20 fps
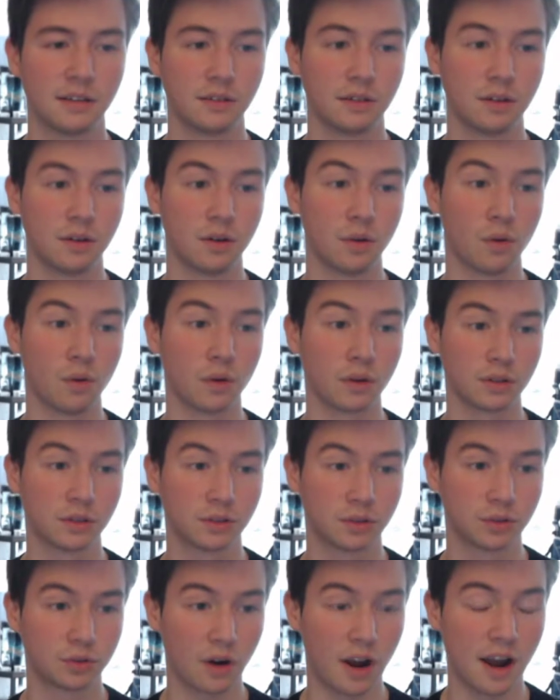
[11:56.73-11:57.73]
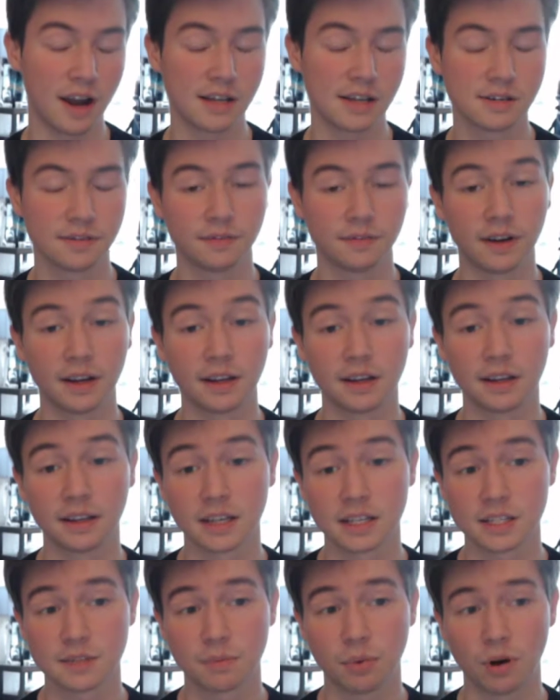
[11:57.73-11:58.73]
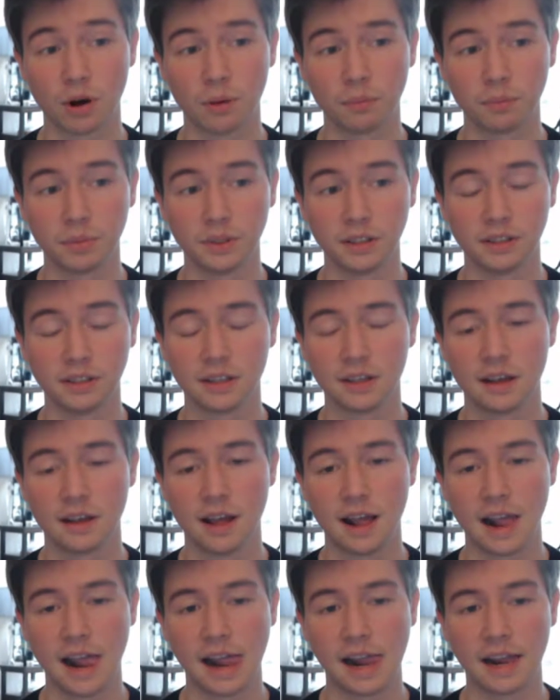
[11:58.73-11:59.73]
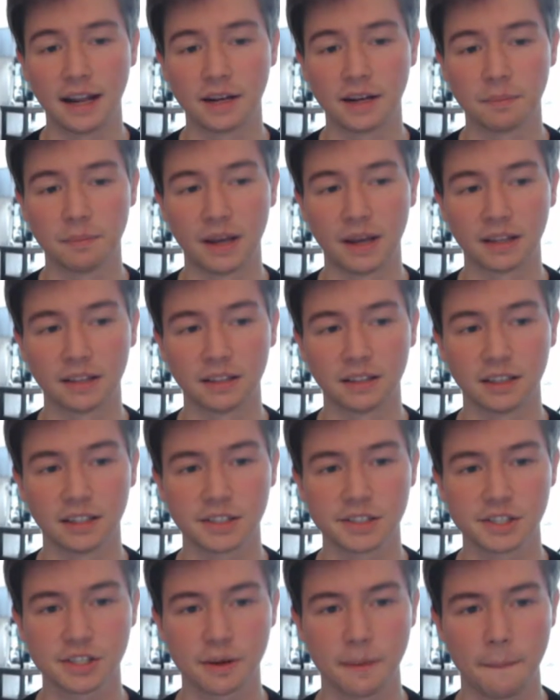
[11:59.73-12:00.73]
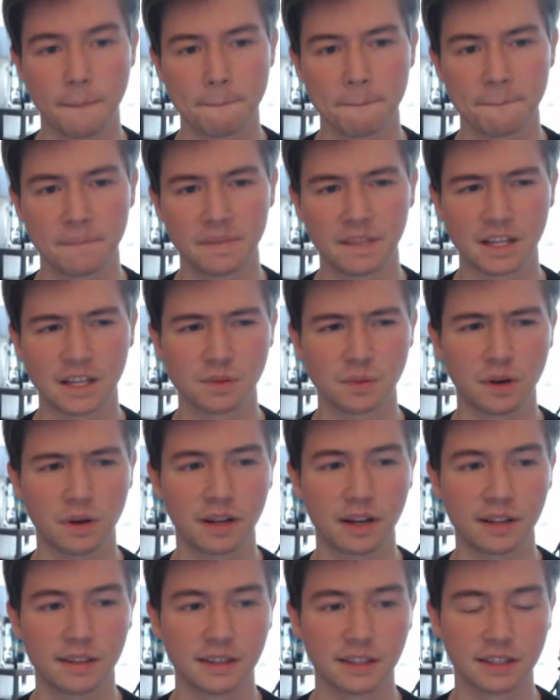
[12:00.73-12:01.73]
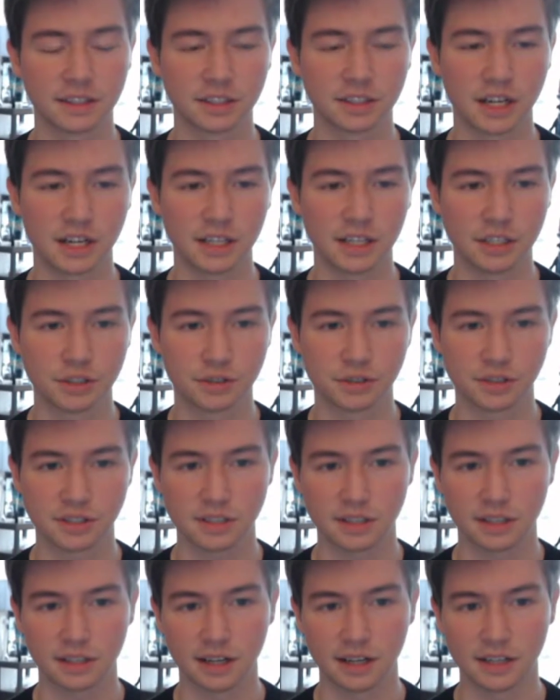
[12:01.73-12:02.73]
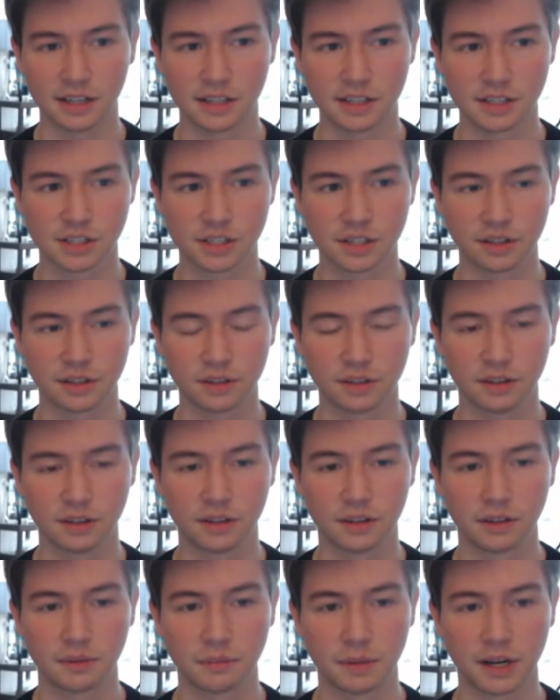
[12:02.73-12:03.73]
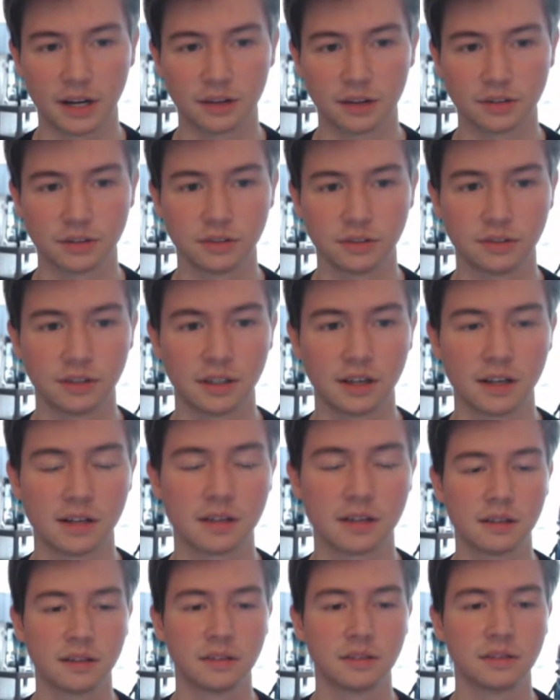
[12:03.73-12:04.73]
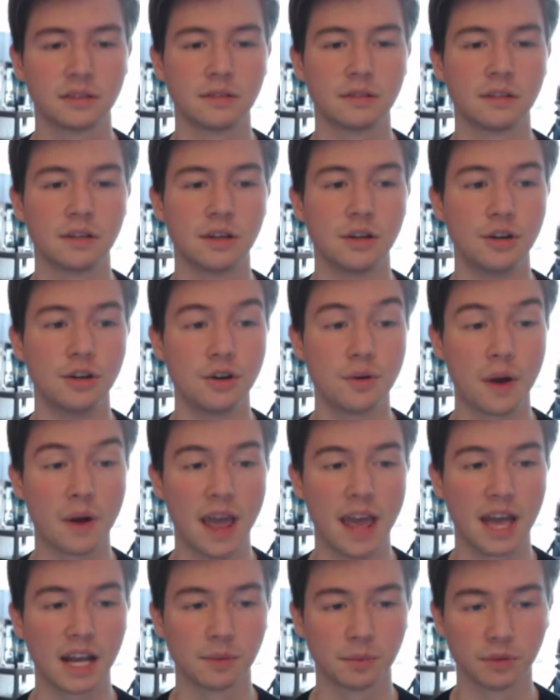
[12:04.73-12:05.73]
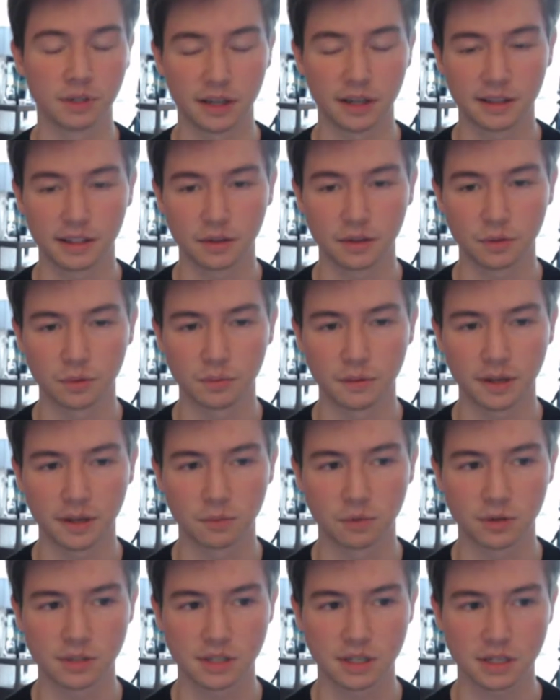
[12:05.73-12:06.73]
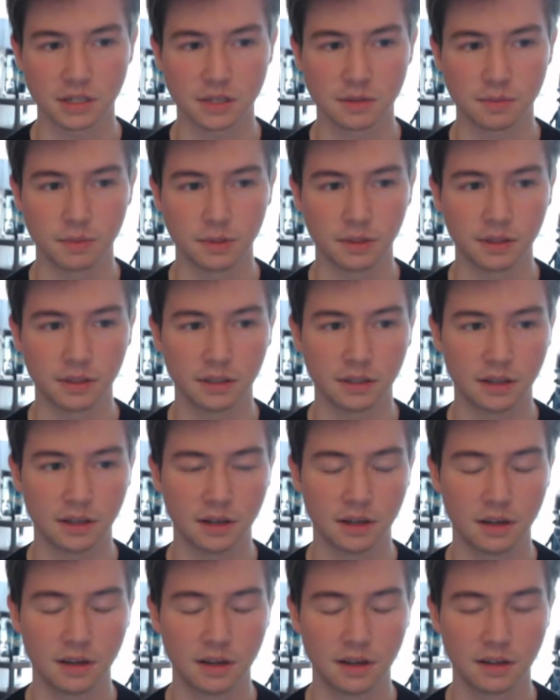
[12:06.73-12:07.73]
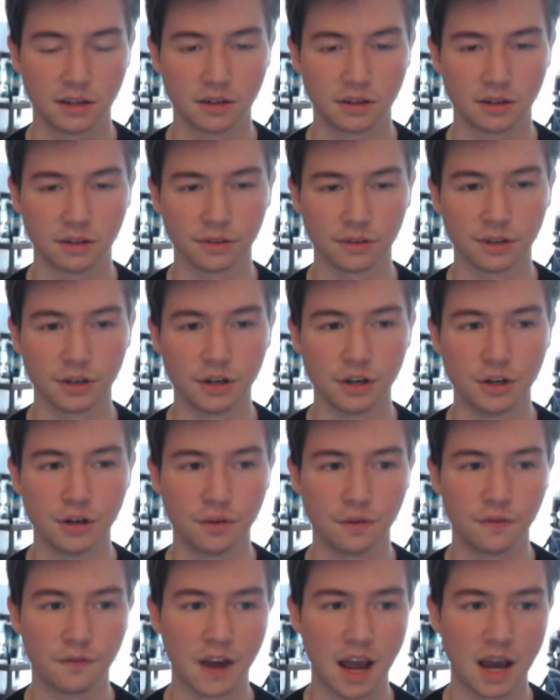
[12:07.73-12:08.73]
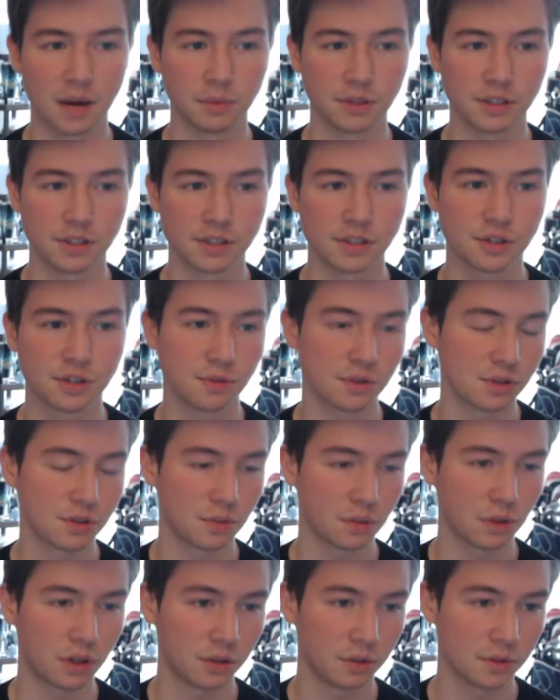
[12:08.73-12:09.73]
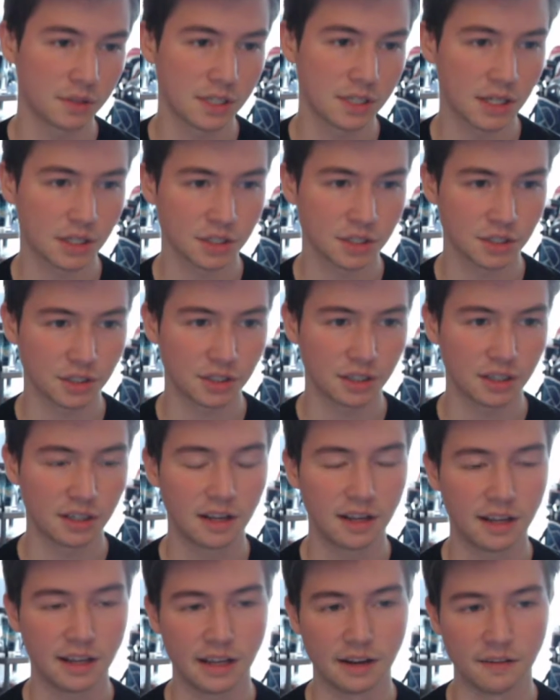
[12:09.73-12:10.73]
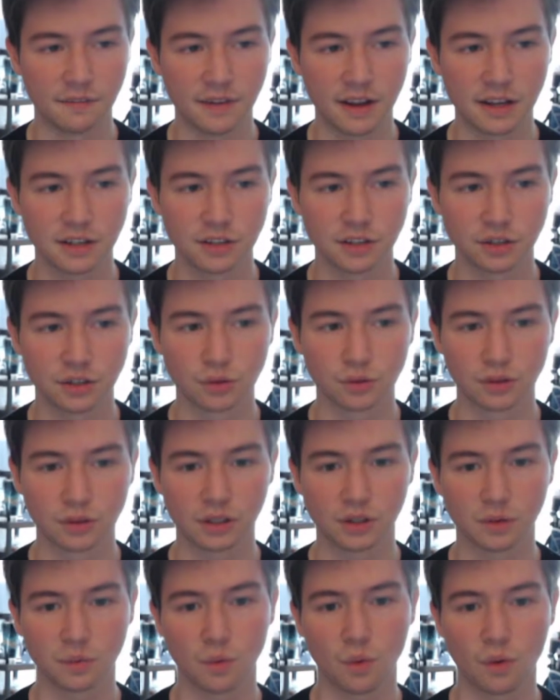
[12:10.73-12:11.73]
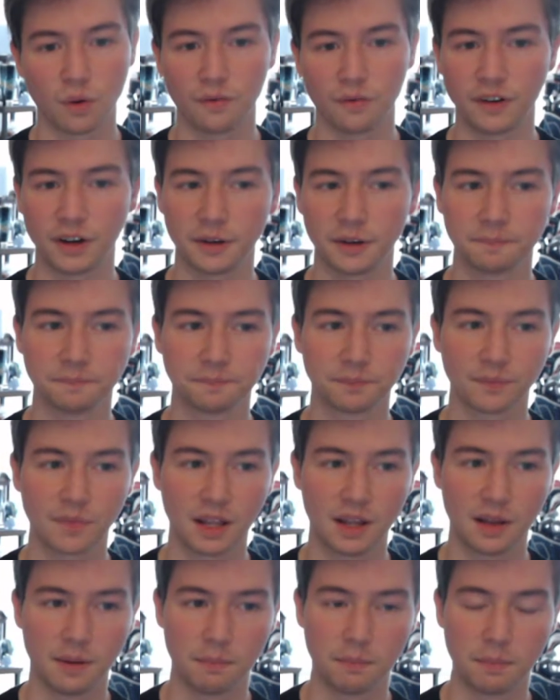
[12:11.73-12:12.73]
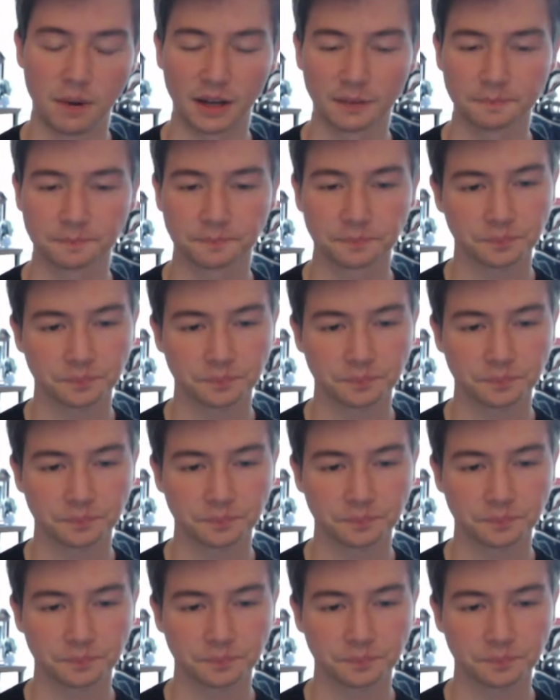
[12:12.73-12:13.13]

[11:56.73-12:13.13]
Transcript: or try to fight against Pompey and Metellus. That's why I think it's kind of interesting that he is con compared to uh, to the new Hannibal. I think it would make more sense to be called the new Fabius, who is the one who essentially invented guerrilla warfare. But